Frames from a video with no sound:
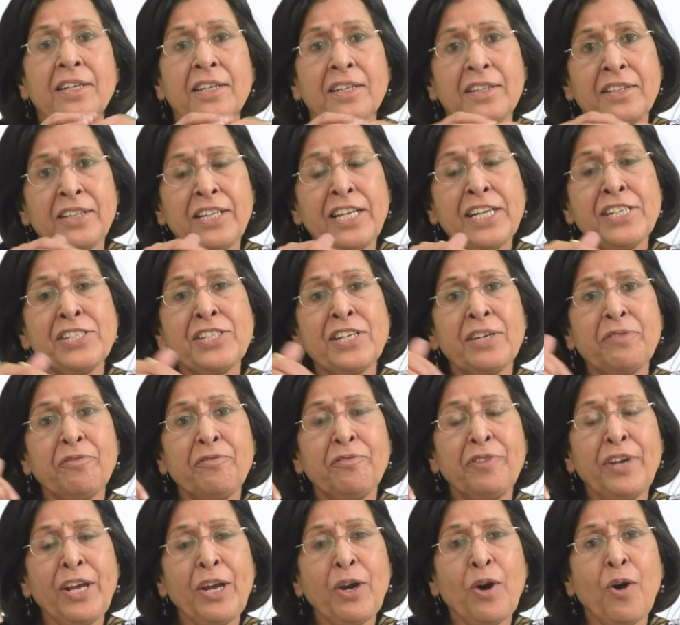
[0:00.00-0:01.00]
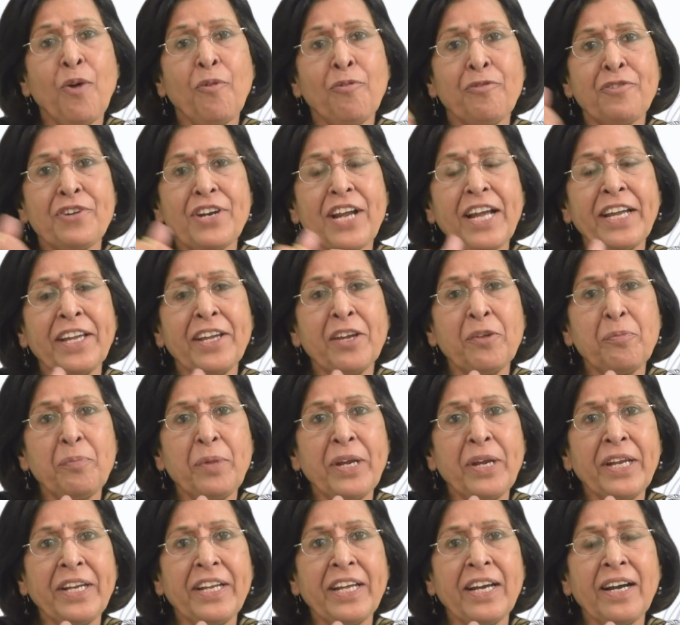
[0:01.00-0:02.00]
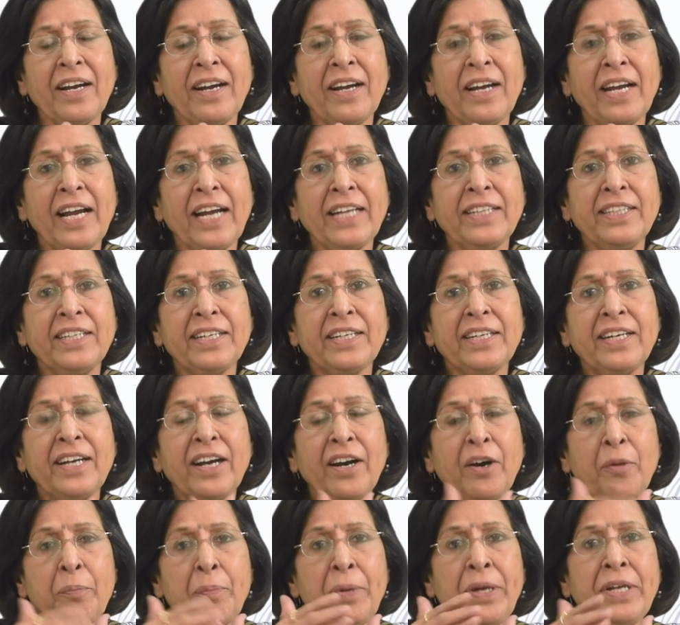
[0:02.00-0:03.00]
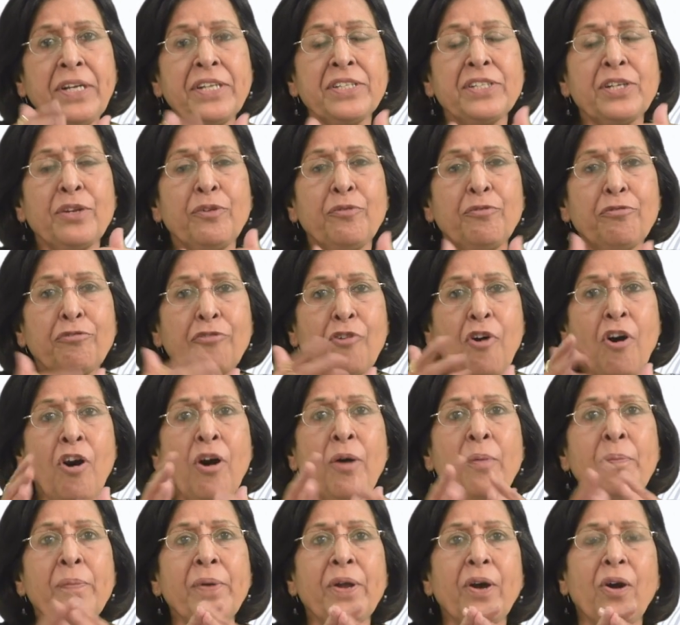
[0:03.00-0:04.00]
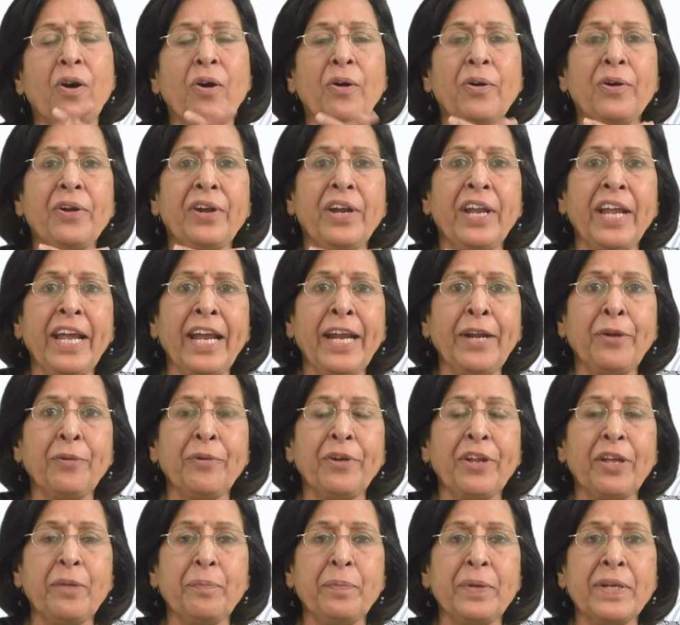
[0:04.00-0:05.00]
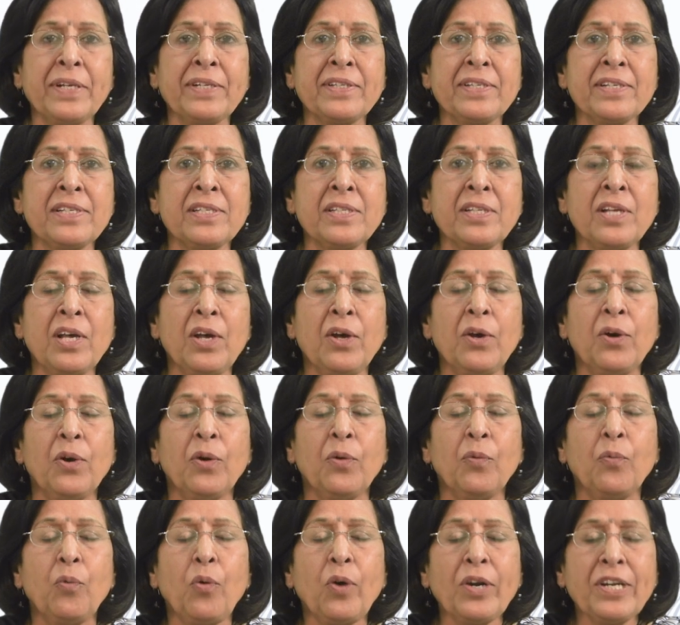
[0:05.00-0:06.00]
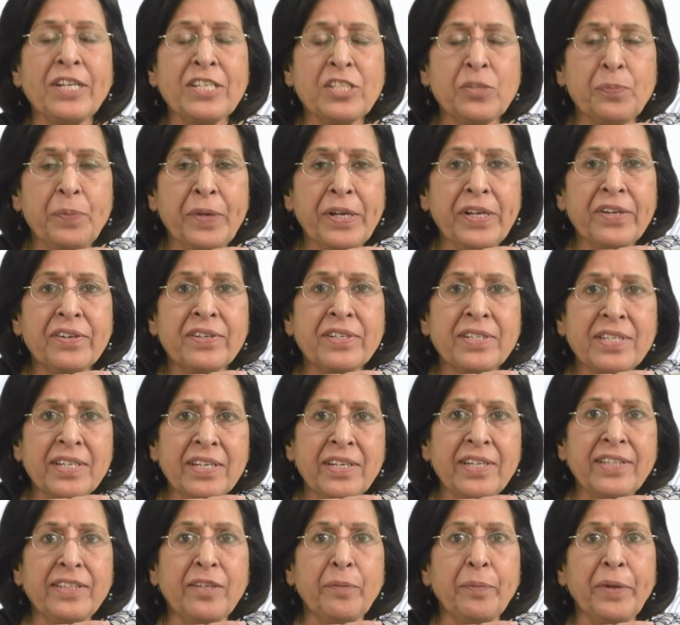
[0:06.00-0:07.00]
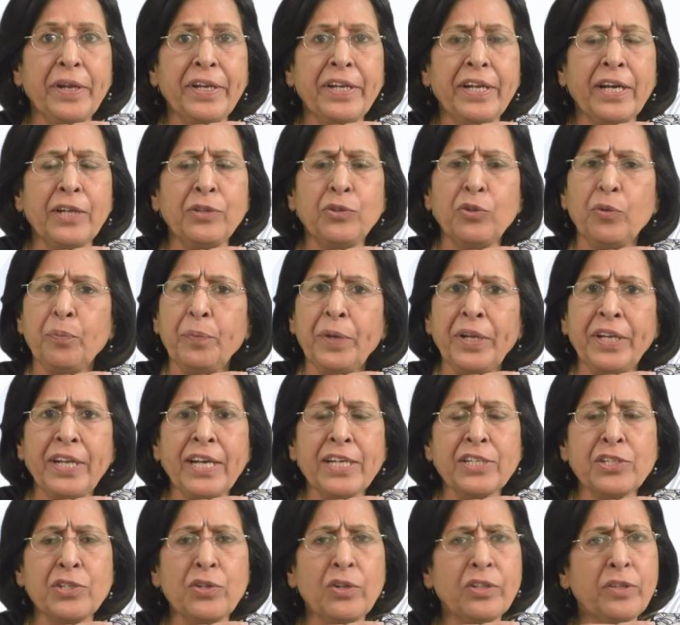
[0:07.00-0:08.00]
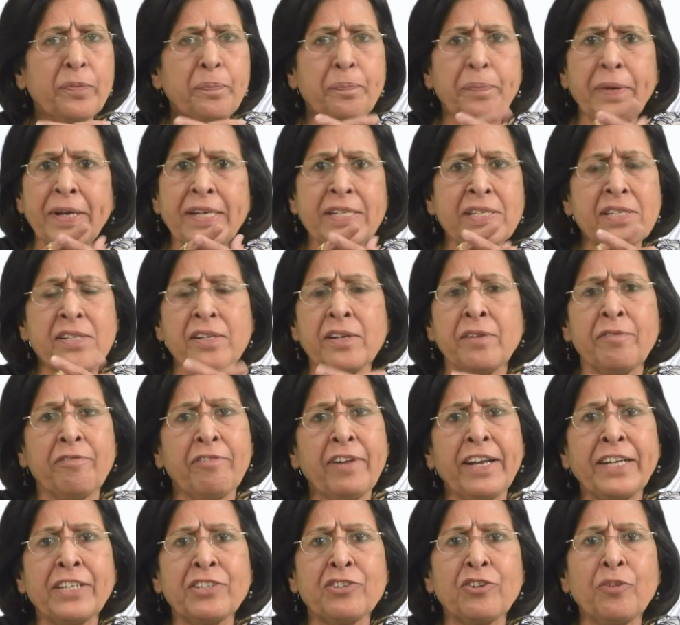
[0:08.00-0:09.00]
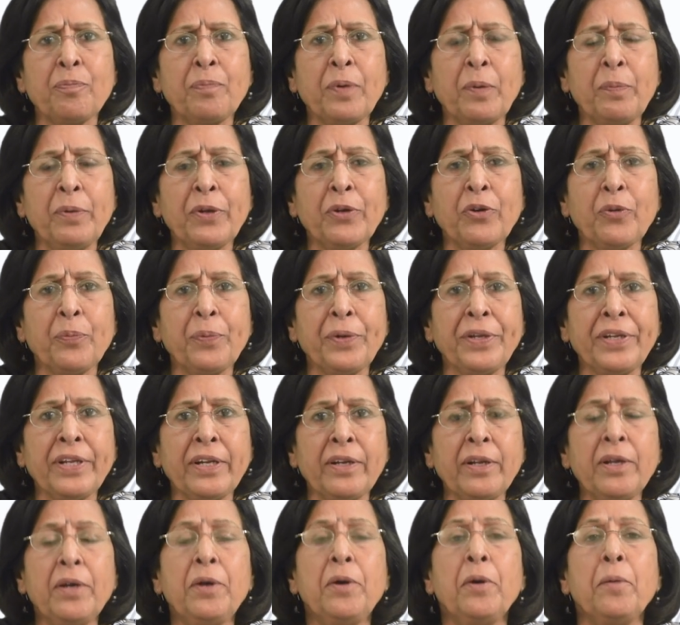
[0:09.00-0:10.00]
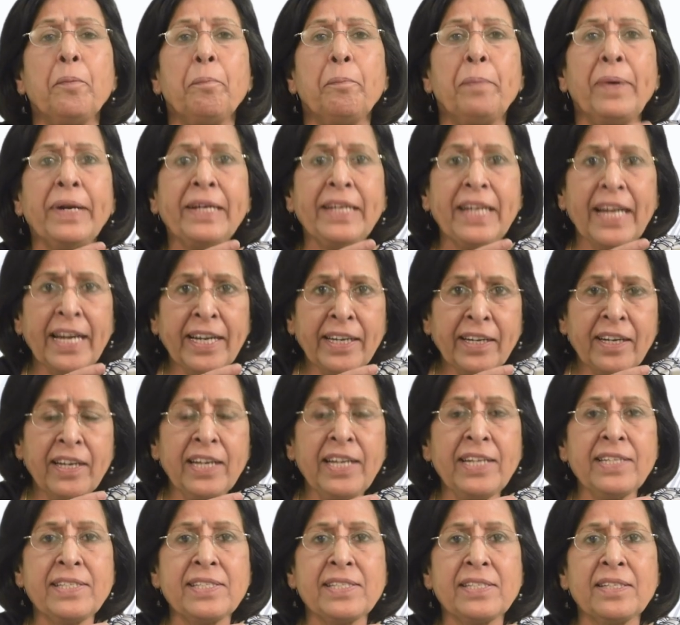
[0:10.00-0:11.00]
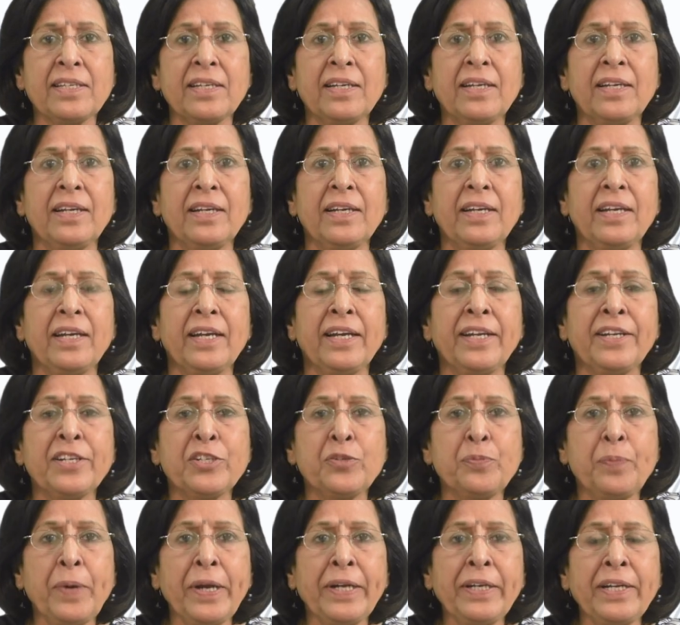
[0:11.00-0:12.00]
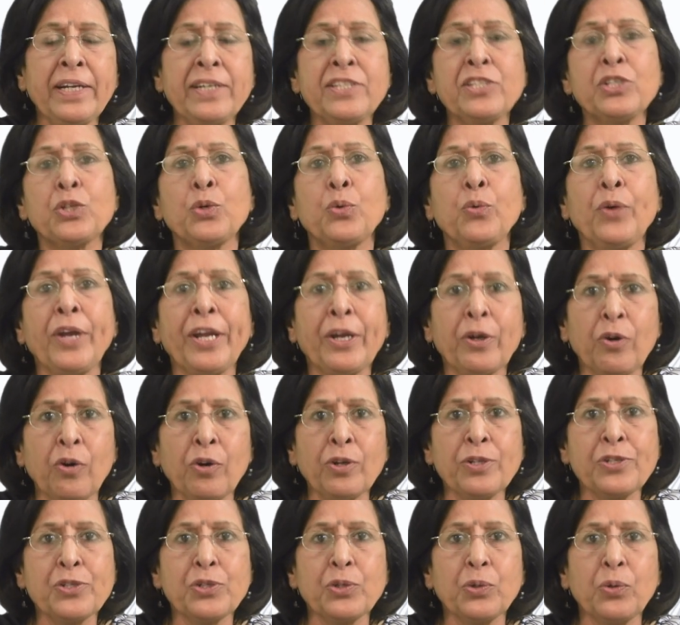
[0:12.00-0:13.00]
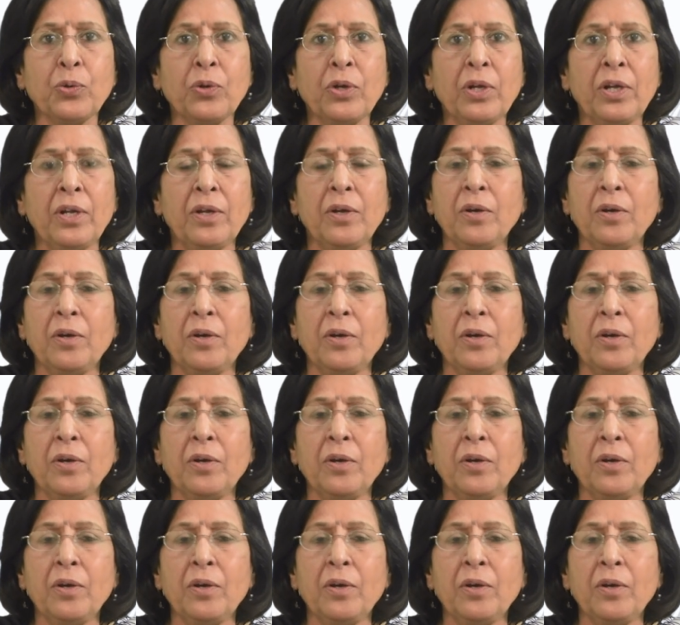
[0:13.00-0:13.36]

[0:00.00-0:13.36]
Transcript: there's a way of tracking media, and the government is informed on day-to-day basis what is being written in the media. Though media is not the best reflector of public opinion, but at least it is better, it's quick also.